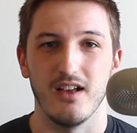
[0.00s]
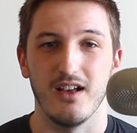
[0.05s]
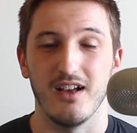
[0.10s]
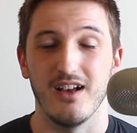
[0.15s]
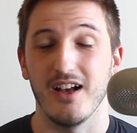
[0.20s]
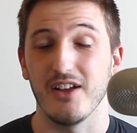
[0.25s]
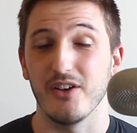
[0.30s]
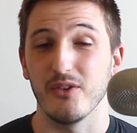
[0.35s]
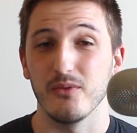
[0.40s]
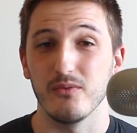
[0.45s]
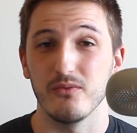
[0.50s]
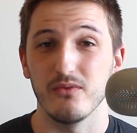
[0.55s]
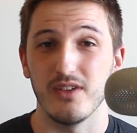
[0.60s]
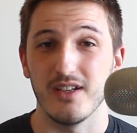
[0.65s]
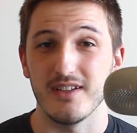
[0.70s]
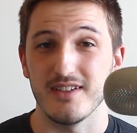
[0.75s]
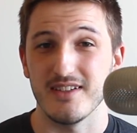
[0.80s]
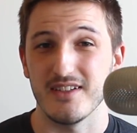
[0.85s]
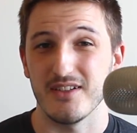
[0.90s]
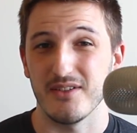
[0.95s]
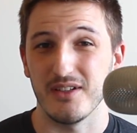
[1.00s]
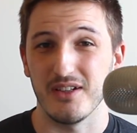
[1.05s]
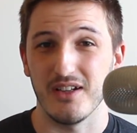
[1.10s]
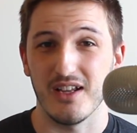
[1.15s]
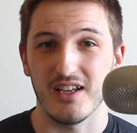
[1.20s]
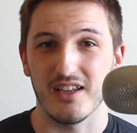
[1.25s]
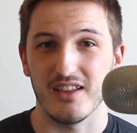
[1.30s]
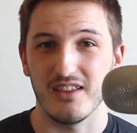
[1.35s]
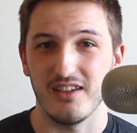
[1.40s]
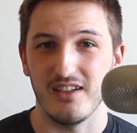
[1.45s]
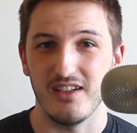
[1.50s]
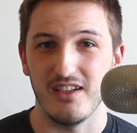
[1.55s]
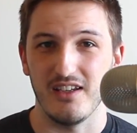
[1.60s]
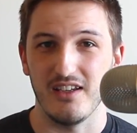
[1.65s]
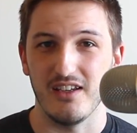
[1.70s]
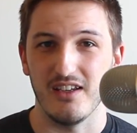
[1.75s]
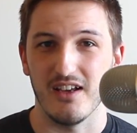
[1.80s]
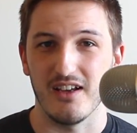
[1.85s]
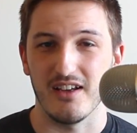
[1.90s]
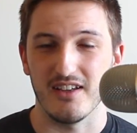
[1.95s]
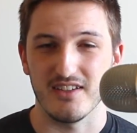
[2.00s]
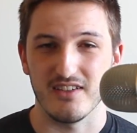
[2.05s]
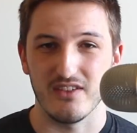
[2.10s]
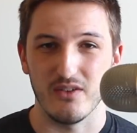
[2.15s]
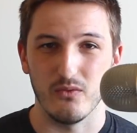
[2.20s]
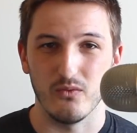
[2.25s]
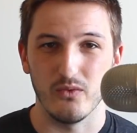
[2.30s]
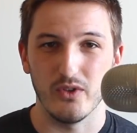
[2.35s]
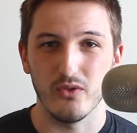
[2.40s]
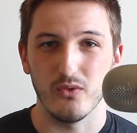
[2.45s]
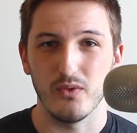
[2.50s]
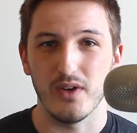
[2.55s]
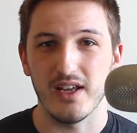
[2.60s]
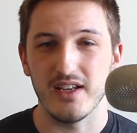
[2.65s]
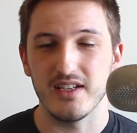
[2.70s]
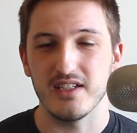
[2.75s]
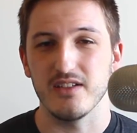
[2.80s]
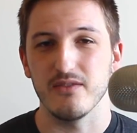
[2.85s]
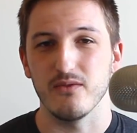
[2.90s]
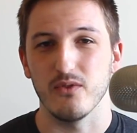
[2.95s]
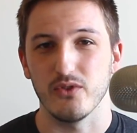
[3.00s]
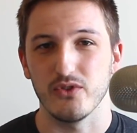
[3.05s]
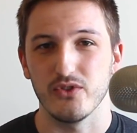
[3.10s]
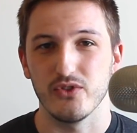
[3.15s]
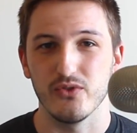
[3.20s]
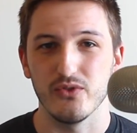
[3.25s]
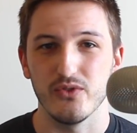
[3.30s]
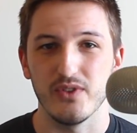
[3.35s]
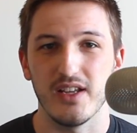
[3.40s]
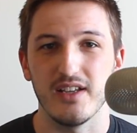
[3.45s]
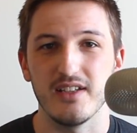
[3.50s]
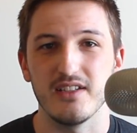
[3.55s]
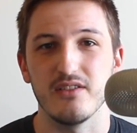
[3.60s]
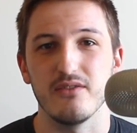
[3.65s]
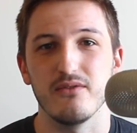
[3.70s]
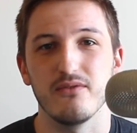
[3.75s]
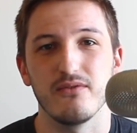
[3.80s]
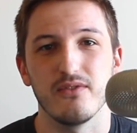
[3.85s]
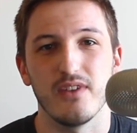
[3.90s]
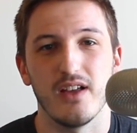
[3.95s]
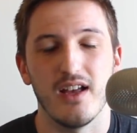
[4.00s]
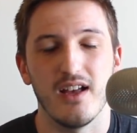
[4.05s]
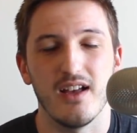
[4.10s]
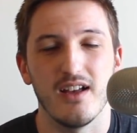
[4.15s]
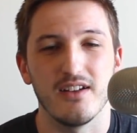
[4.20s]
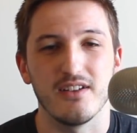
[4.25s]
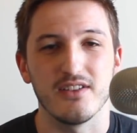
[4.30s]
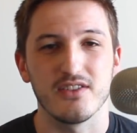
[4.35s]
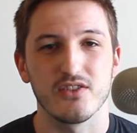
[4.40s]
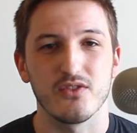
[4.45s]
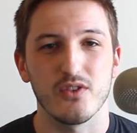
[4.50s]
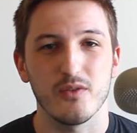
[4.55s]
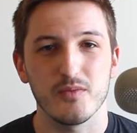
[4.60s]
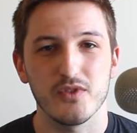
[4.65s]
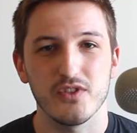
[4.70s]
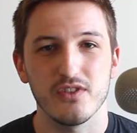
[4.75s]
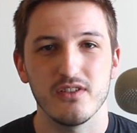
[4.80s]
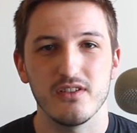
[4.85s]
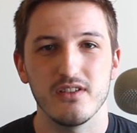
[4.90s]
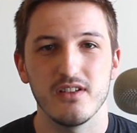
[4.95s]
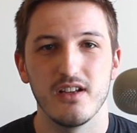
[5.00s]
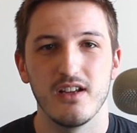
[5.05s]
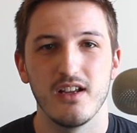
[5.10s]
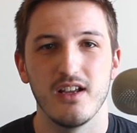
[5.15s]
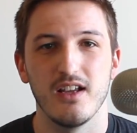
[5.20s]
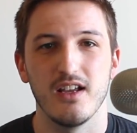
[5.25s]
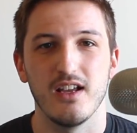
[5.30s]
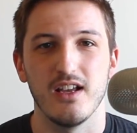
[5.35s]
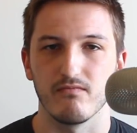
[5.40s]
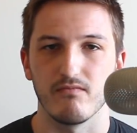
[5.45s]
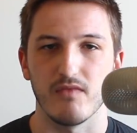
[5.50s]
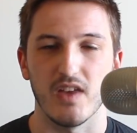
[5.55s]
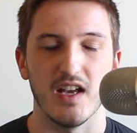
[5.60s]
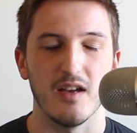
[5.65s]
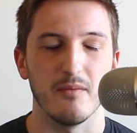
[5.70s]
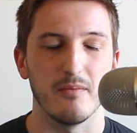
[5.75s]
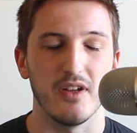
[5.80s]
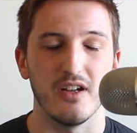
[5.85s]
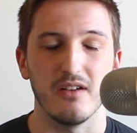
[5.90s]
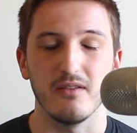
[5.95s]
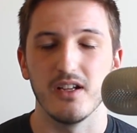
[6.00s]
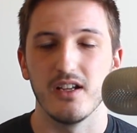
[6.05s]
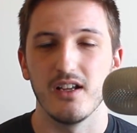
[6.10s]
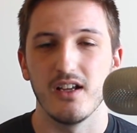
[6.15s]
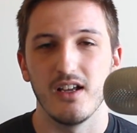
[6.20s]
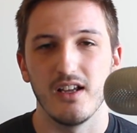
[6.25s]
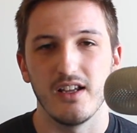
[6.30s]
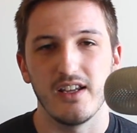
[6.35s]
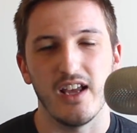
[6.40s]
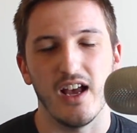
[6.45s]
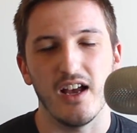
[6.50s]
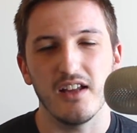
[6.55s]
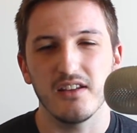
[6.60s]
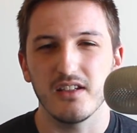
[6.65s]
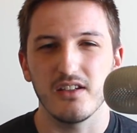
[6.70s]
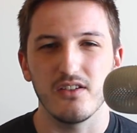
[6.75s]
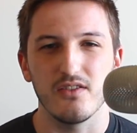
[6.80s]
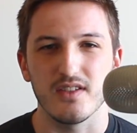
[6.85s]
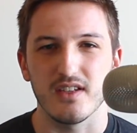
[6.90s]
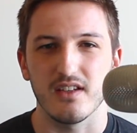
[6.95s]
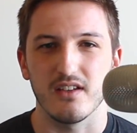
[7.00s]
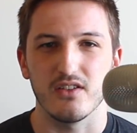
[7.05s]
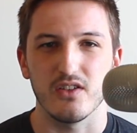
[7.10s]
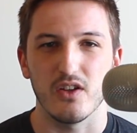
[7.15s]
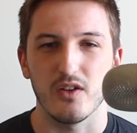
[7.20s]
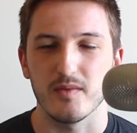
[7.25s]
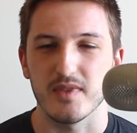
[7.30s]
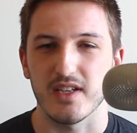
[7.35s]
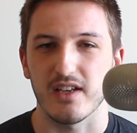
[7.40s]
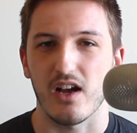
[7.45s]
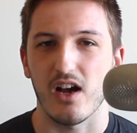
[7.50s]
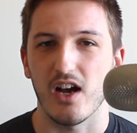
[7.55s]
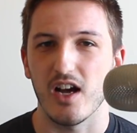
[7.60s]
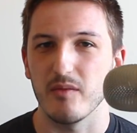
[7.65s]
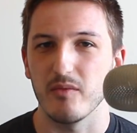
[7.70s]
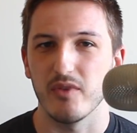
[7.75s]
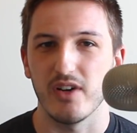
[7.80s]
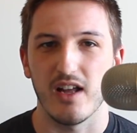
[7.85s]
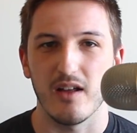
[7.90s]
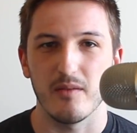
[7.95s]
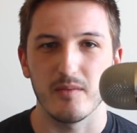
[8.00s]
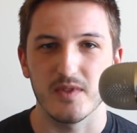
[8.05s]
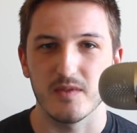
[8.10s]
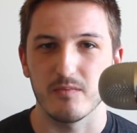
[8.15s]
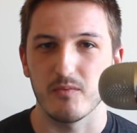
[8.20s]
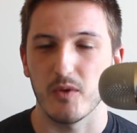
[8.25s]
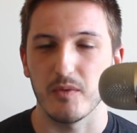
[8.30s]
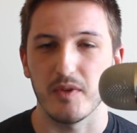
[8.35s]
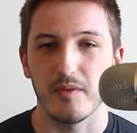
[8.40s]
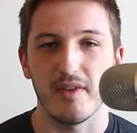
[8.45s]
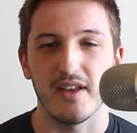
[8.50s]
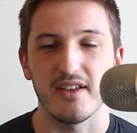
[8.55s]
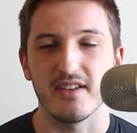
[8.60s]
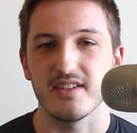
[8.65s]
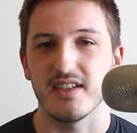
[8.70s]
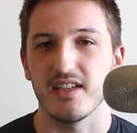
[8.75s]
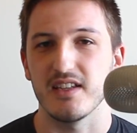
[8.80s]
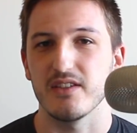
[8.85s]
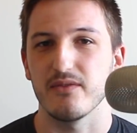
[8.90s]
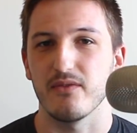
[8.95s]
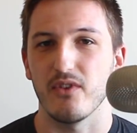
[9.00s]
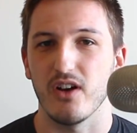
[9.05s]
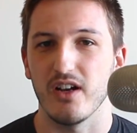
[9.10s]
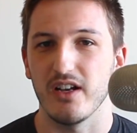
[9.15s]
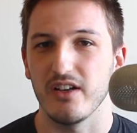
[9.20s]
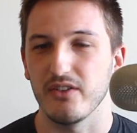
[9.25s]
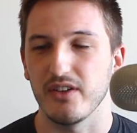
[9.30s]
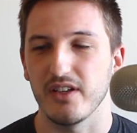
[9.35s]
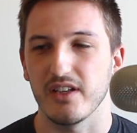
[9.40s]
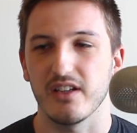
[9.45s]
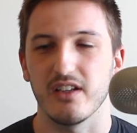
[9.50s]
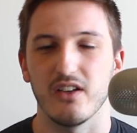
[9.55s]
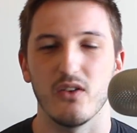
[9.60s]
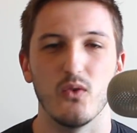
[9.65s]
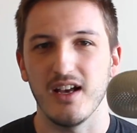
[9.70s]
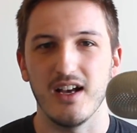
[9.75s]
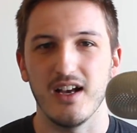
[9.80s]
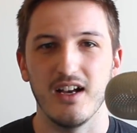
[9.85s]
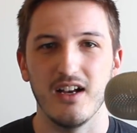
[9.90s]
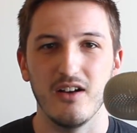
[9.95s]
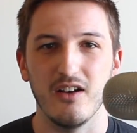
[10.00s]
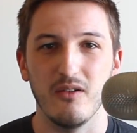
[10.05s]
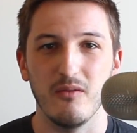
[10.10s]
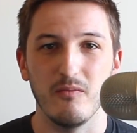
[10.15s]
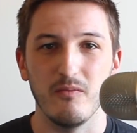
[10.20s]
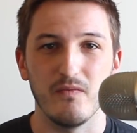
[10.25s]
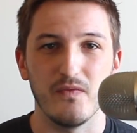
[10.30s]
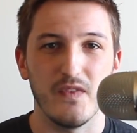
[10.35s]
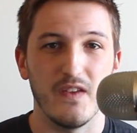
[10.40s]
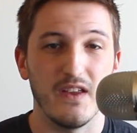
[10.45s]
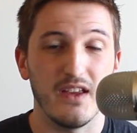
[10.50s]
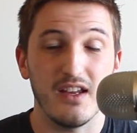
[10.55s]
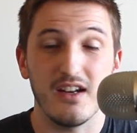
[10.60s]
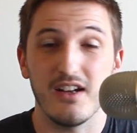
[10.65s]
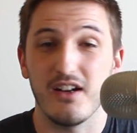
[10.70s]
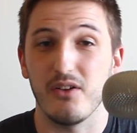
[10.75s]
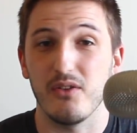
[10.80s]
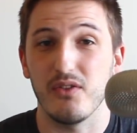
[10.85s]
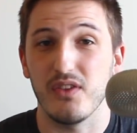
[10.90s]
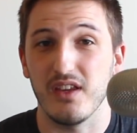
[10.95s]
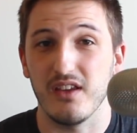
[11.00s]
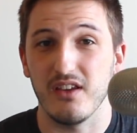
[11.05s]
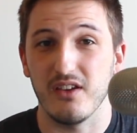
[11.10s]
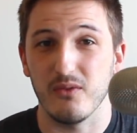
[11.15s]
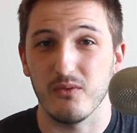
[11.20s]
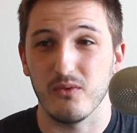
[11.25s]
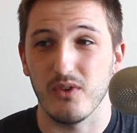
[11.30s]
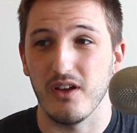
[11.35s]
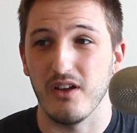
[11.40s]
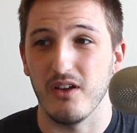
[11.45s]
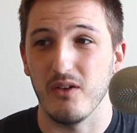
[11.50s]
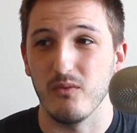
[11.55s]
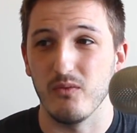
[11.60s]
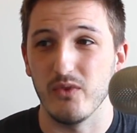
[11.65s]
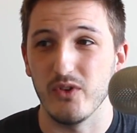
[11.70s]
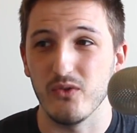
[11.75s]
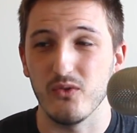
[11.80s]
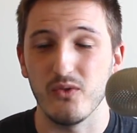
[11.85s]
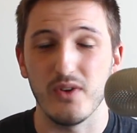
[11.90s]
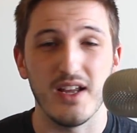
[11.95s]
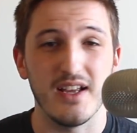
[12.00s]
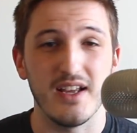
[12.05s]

Uh, I don't necessarily like the, I guess, the real native or true native uh, description, uh, but yeah, I think using terms like hybrid apps probably makes sense for Ionic. Um, again, I don't think uh, real